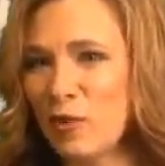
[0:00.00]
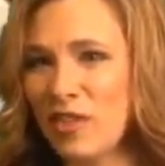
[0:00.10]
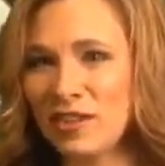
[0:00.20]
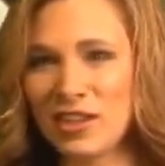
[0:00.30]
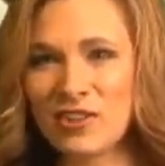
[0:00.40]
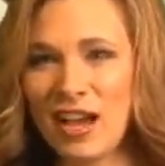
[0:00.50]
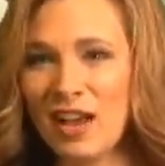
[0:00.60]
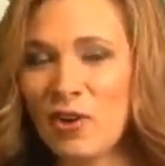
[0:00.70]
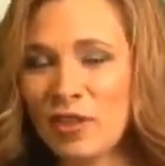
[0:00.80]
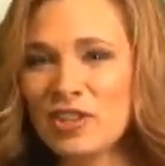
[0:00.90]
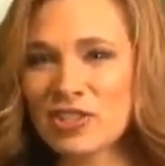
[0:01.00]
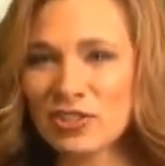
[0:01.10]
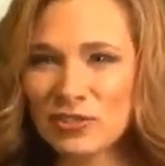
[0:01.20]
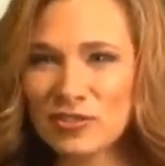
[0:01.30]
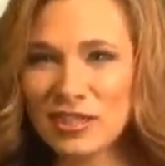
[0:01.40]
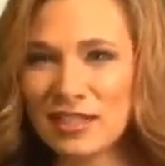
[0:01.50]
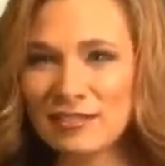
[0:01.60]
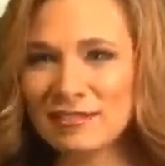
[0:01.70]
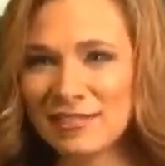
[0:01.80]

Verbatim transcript: whether, you know, not only just losing